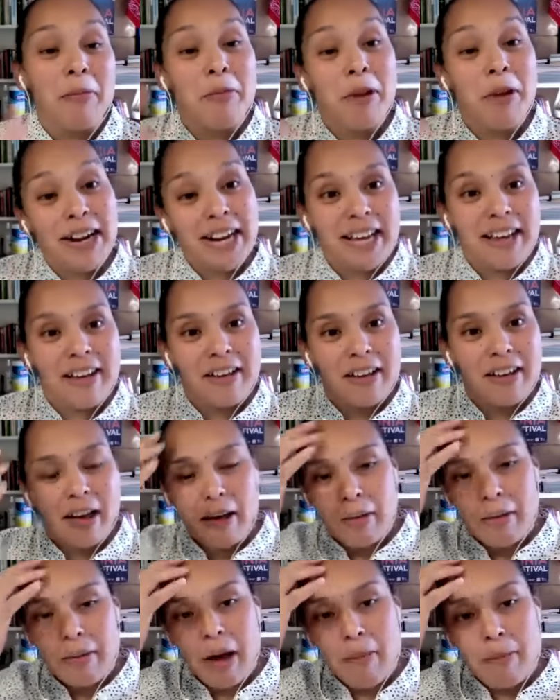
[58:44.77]
writing
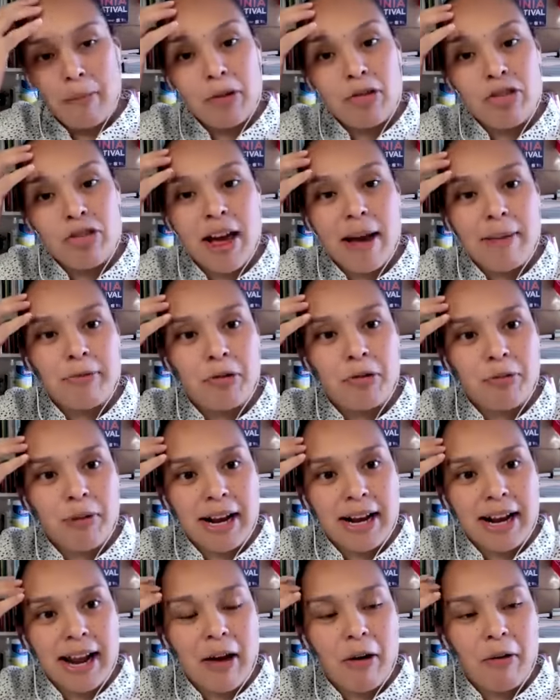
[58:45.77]
a book chapter
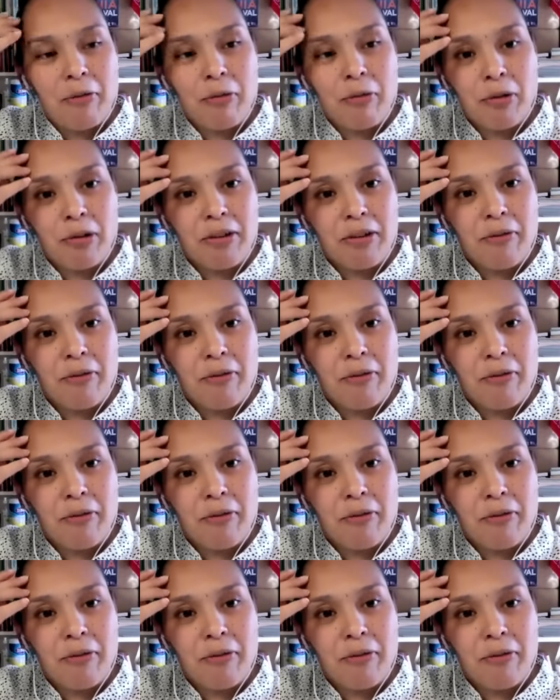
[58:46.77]
right now for